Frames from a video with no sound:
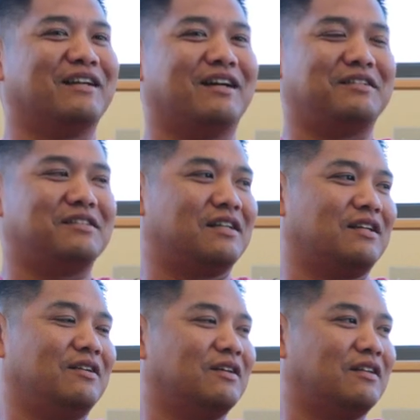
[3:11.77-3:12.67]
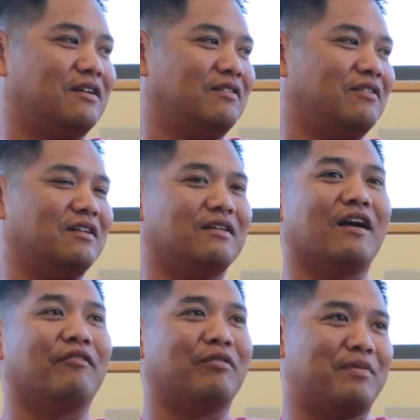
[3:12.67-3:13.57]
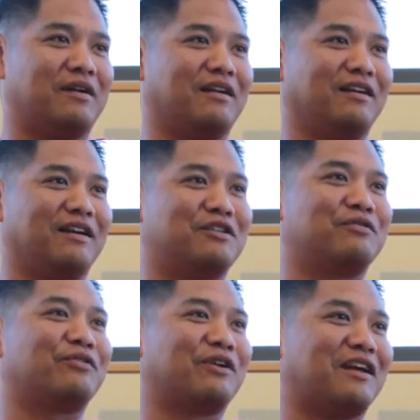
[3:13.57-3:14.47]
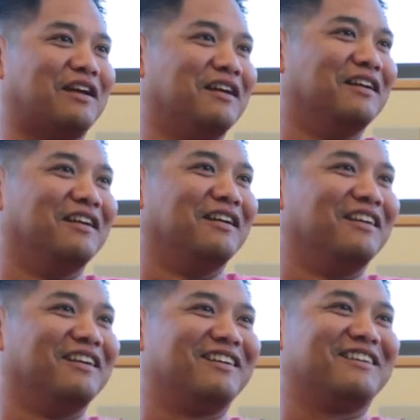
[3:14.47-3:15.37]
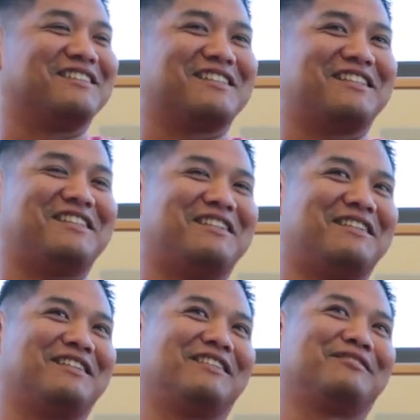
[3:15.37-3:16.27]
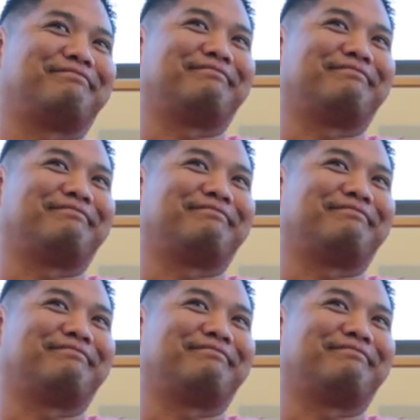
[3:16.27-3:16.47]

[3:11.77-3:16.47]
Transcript: And she's like, You know what? They're giving it to everybody. It's free. And I was like, Ah. Oh.